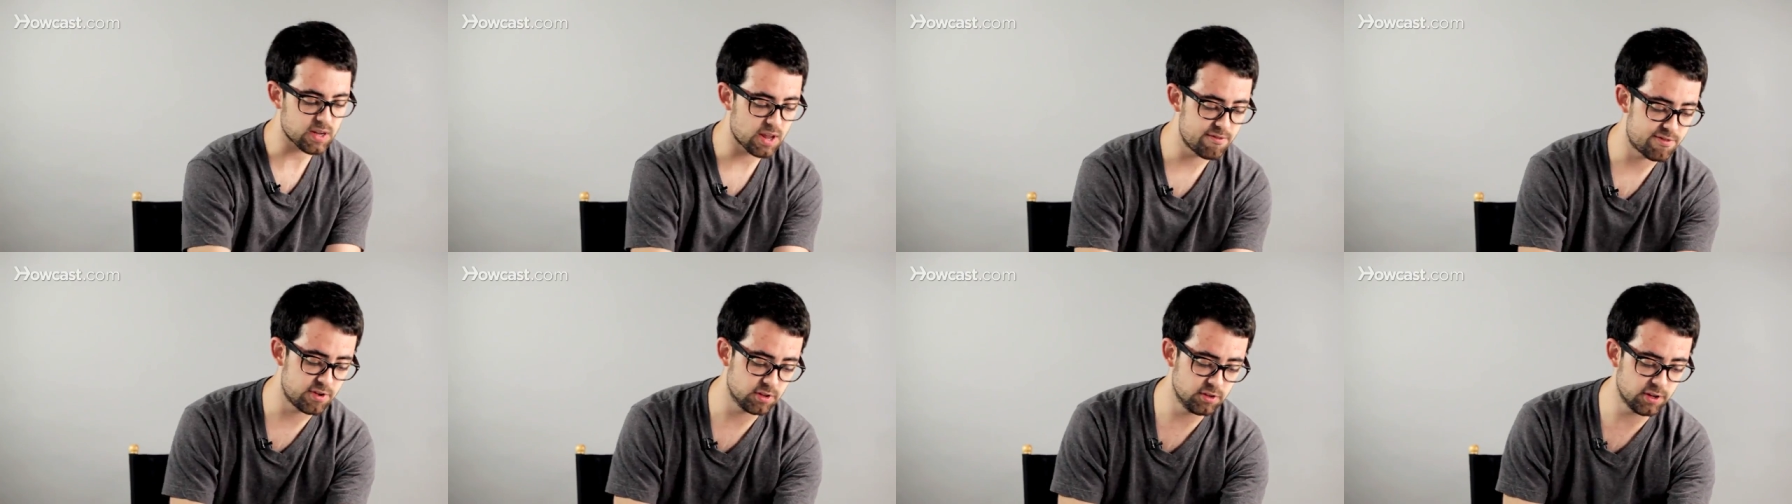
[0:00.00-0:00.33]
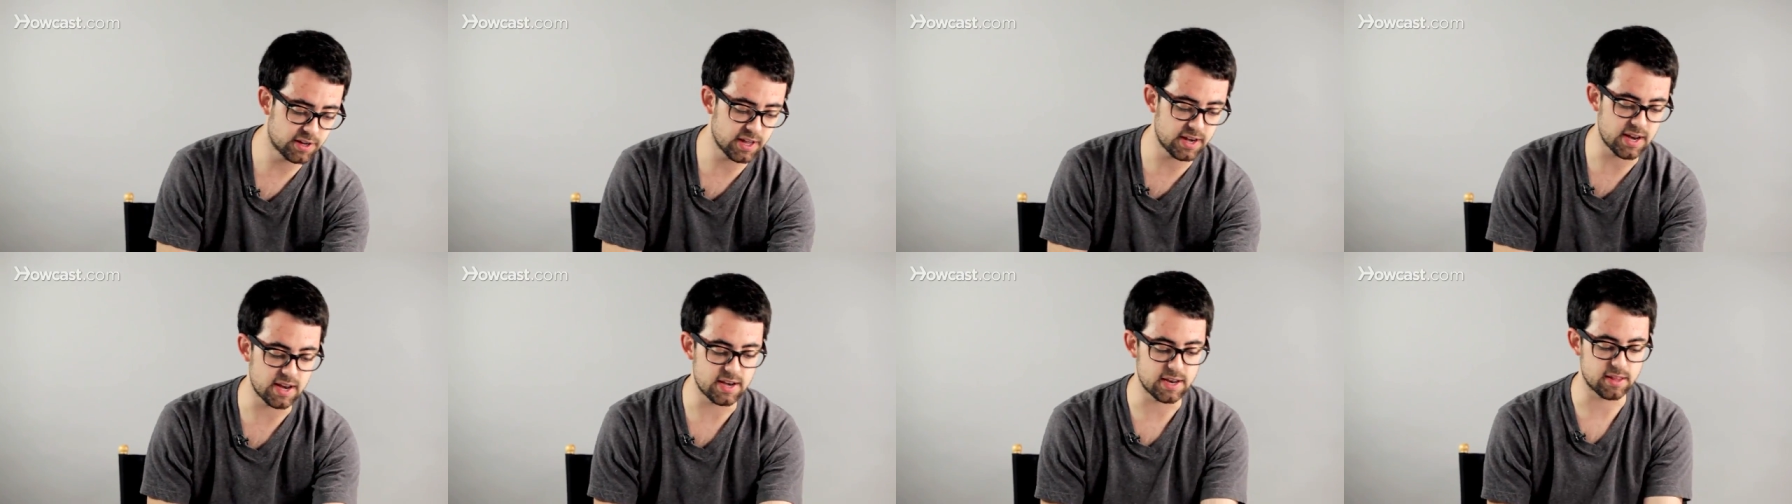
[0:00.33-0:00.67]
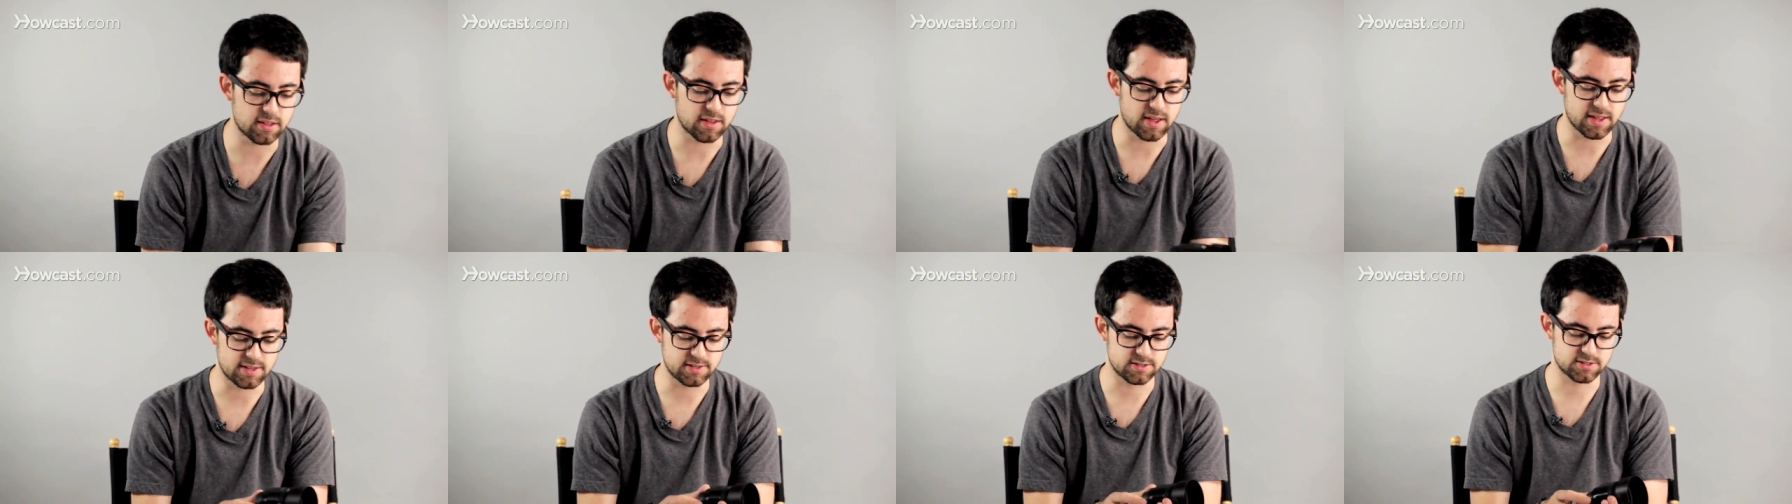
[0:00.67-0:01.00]
If you look at any
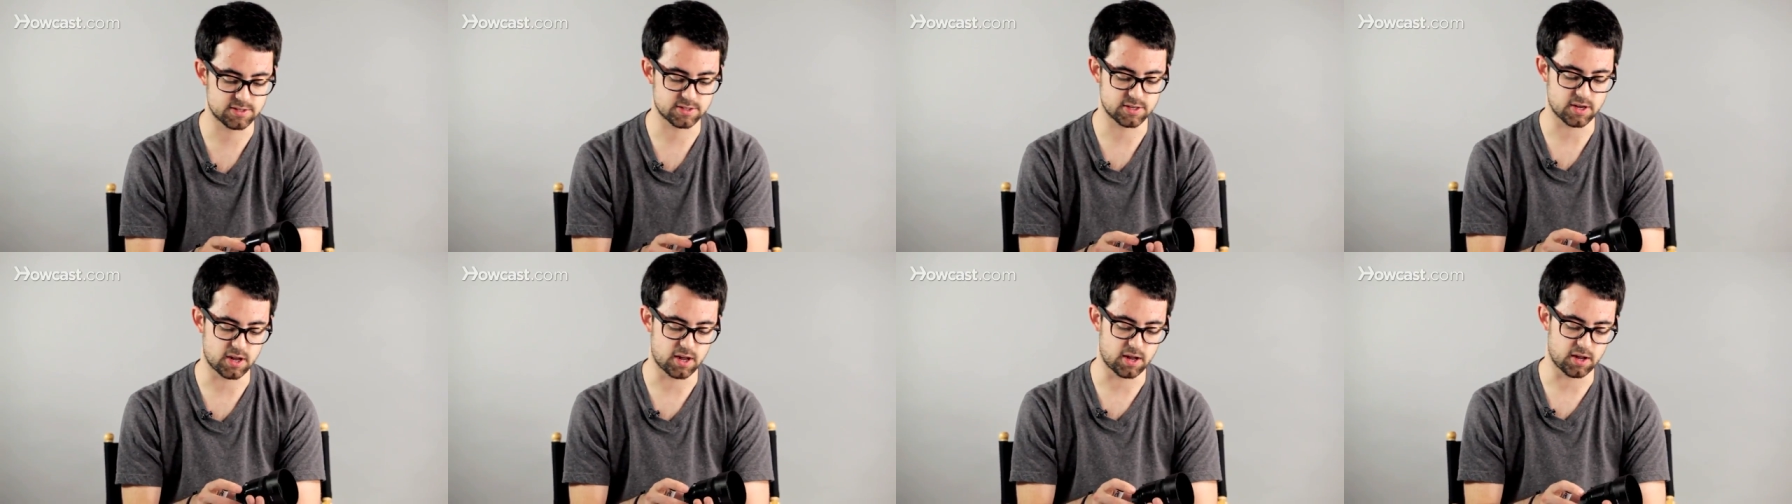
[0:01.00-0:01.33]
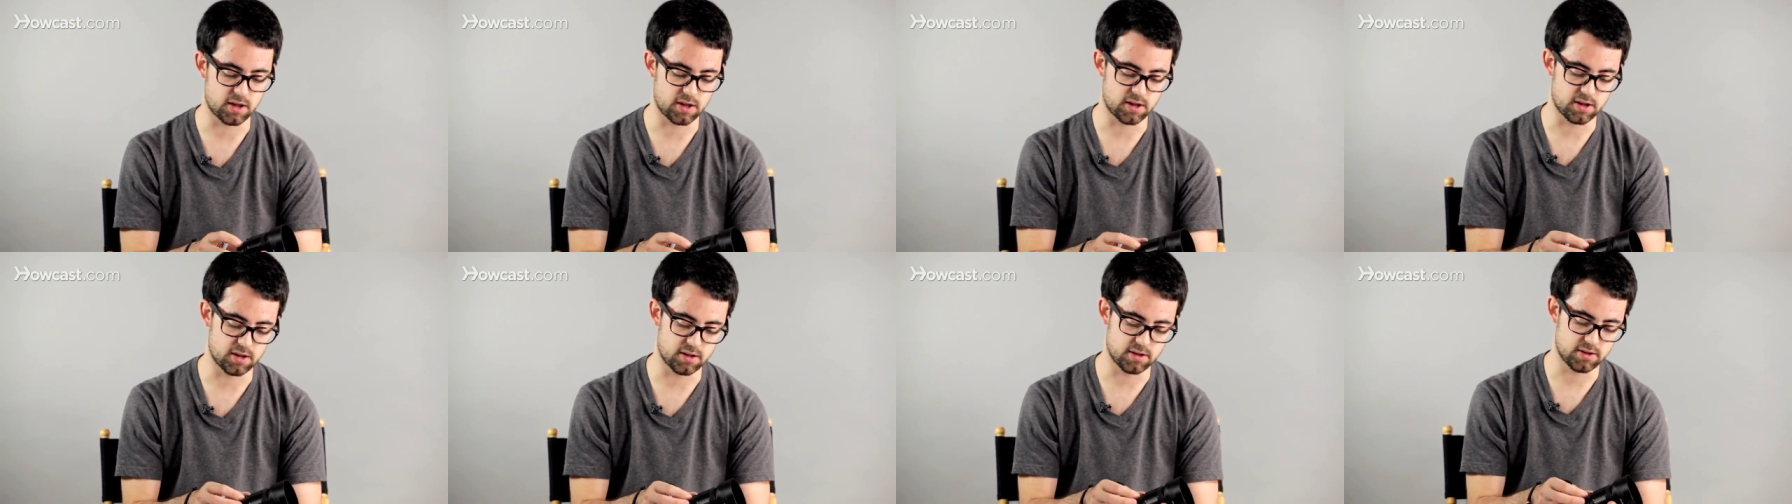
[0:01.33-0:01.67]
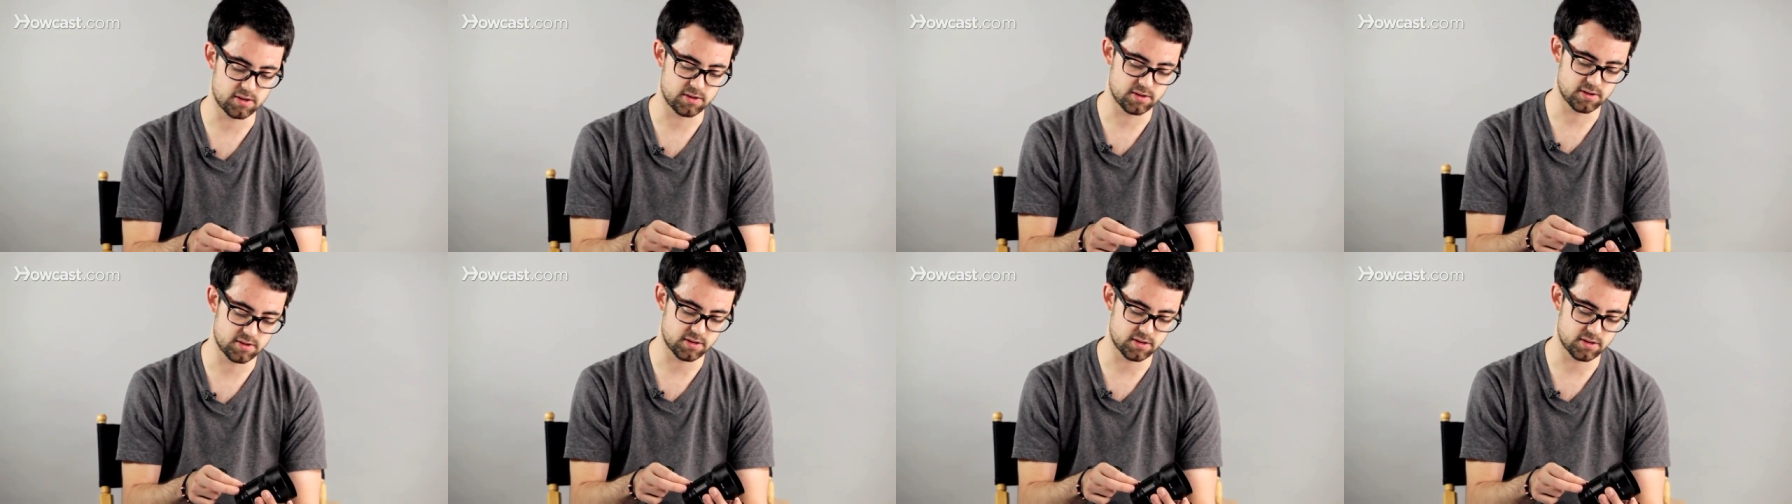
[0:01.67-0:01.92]
lens, uh,